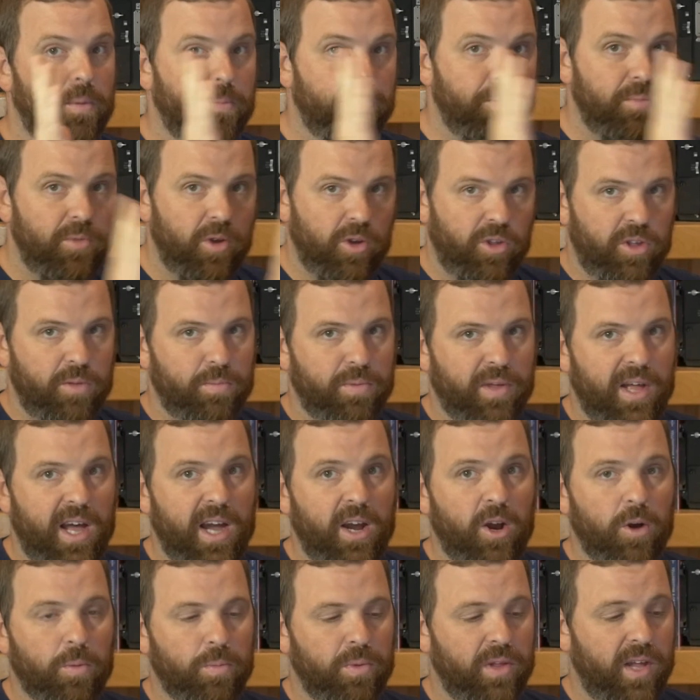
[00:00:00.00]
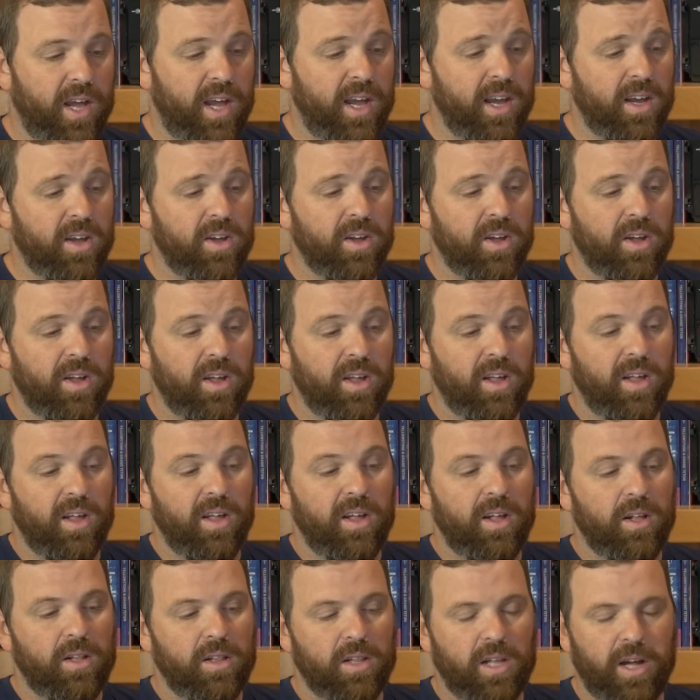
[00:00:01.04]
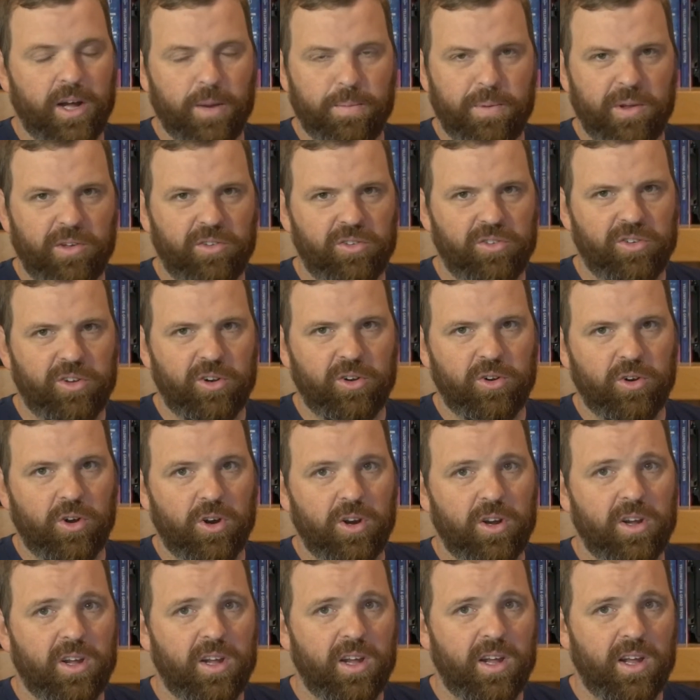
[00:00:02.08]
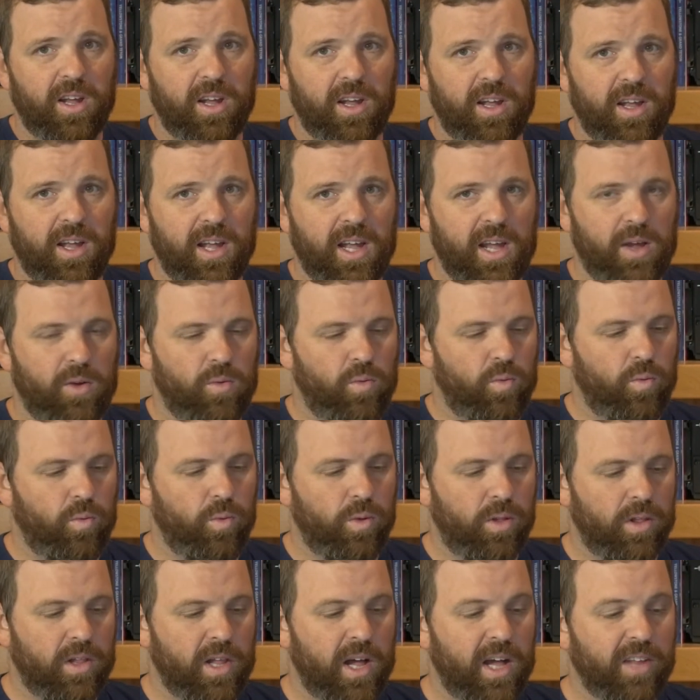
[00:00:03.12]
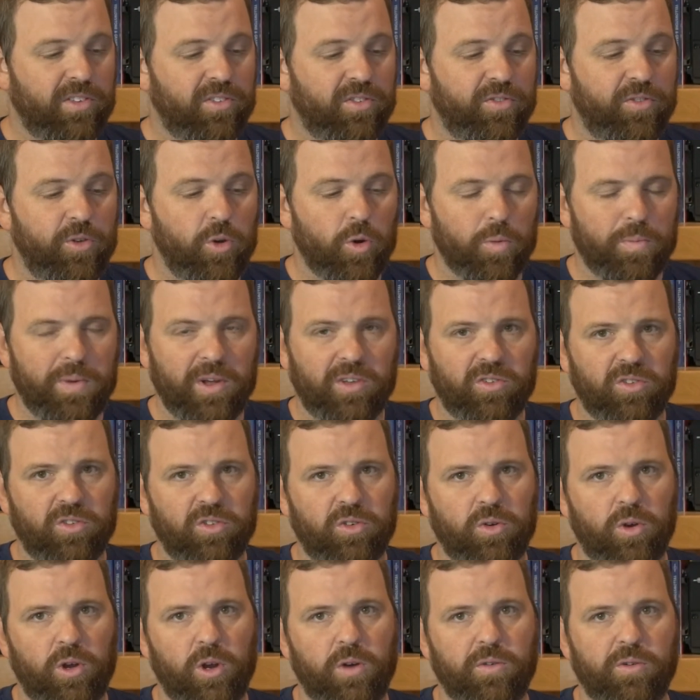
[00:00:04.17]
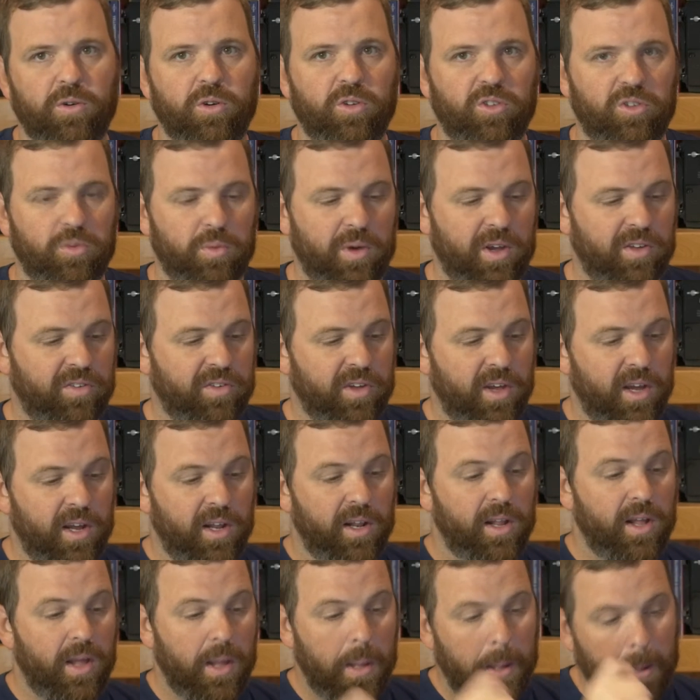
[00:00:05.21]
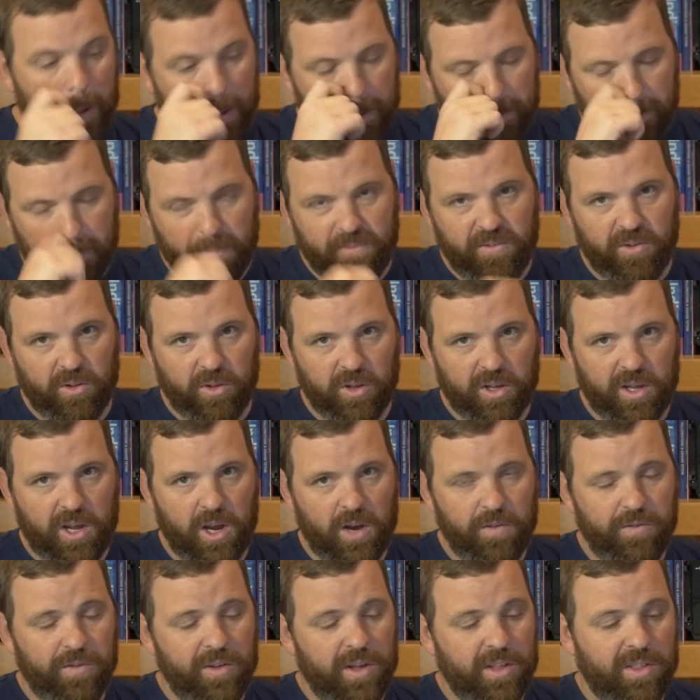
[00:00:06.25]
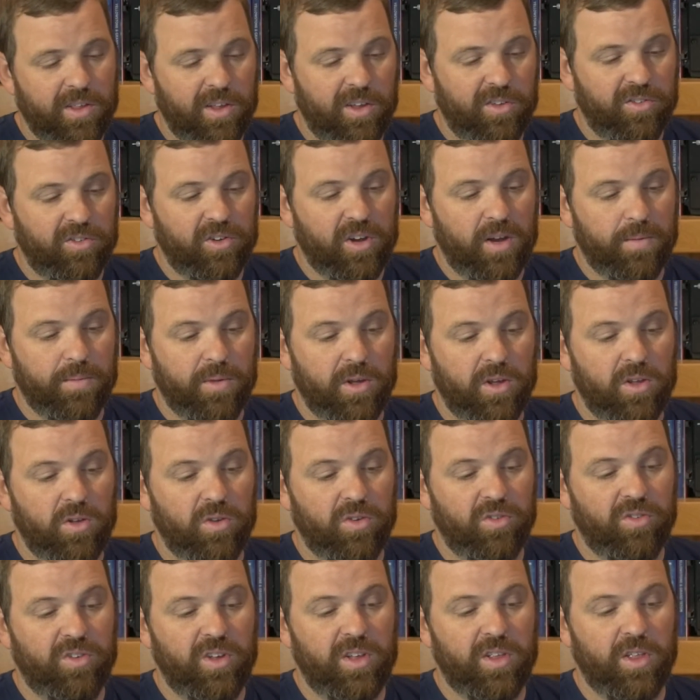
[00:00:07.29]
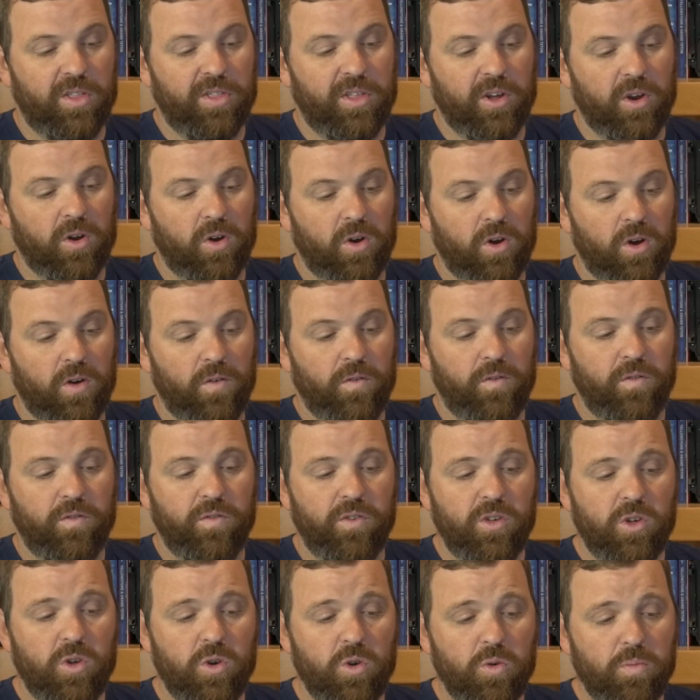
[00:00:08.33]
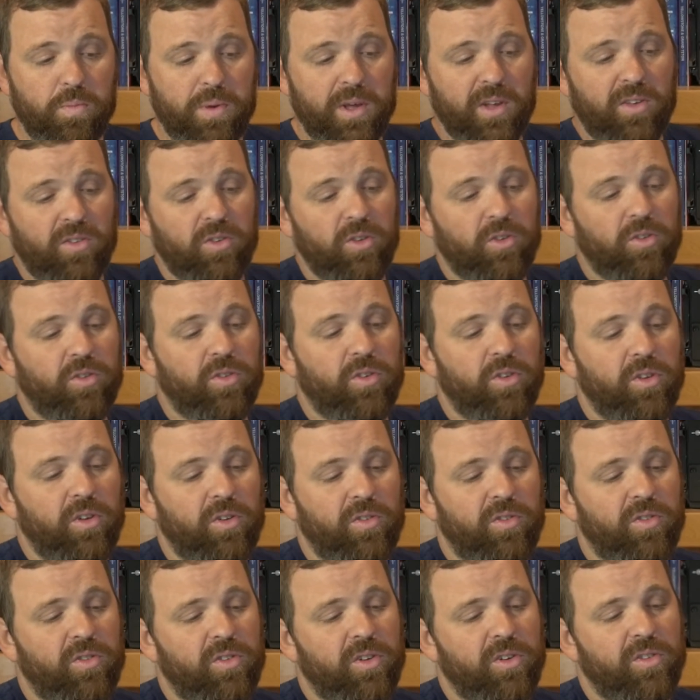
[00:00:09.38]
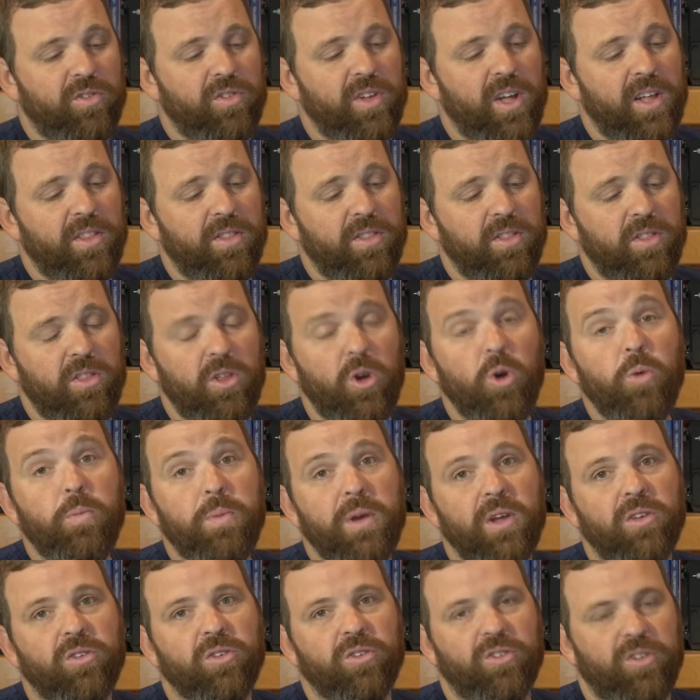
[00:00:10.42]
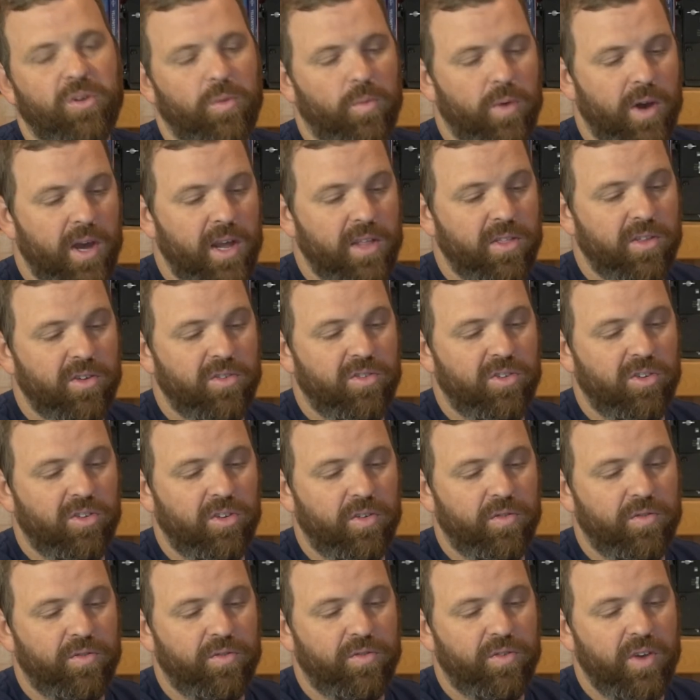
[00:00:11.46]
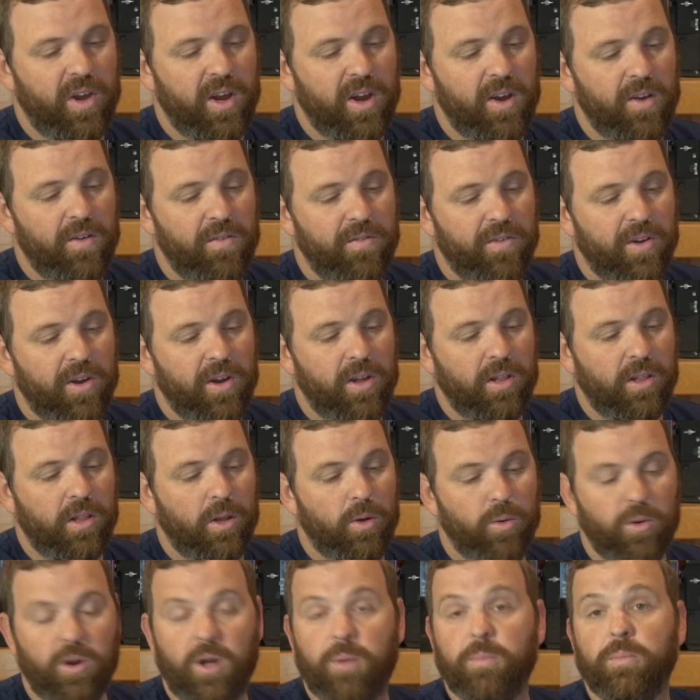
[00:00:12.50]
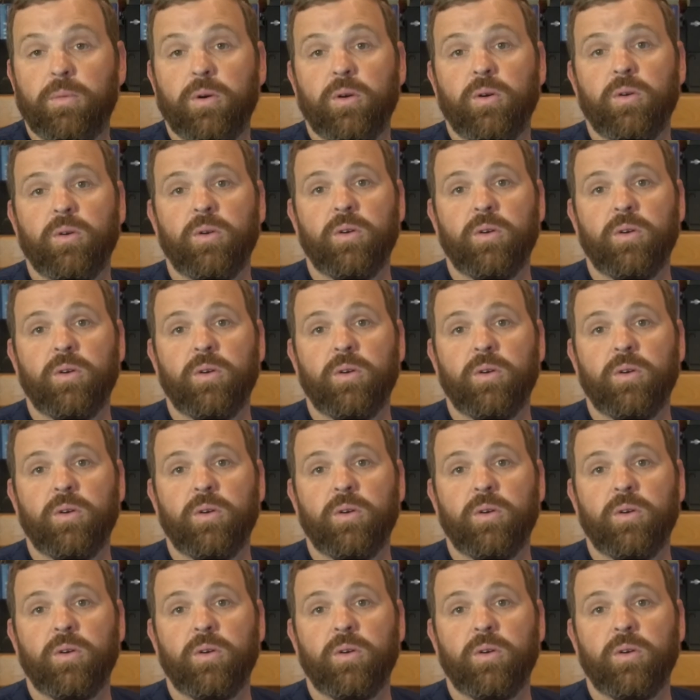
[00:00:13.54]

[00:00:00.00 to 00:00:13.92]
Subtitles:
nearly black or black, a lot of pixels that are dark, and lots fewer pixels going over towards the white side. If you look carefully at the histogram, though, you'll see that there are a few pixels. There's no pixels at white. There's just a very, very low number.